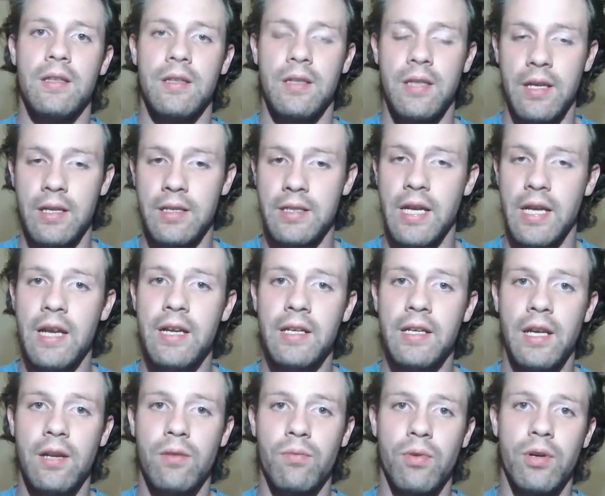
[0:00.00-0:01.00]
The antenna
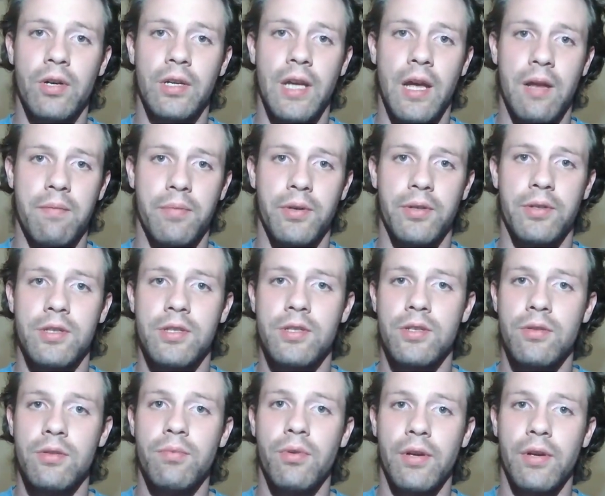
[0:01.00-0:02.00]
can work at both
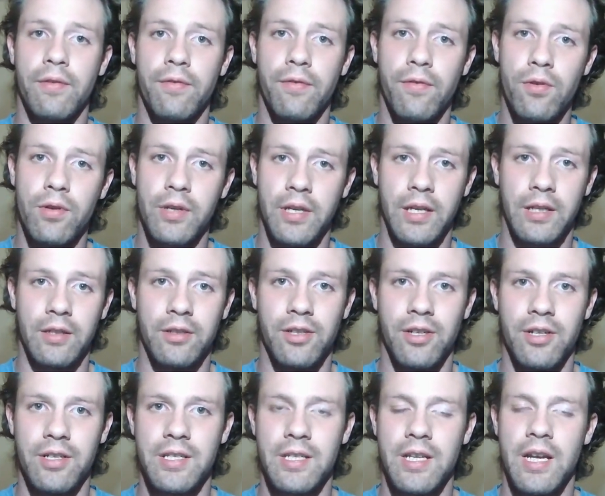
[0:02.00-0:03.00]
2.4
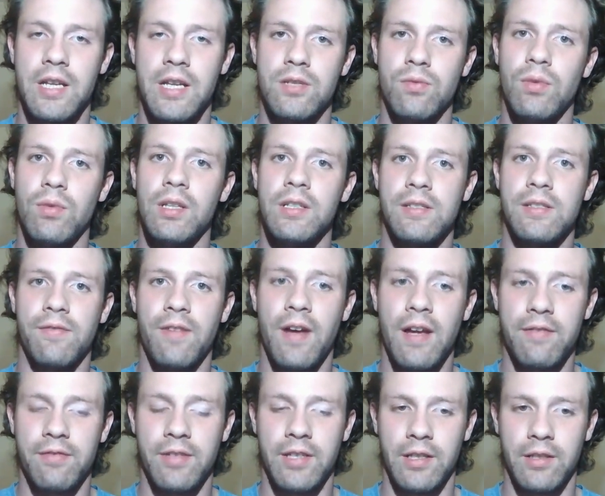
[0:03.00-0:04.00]
GHz as well as
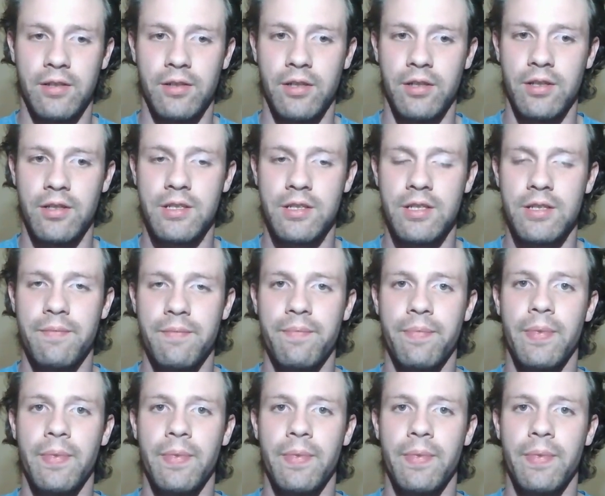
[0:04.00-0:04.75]
5 GHz.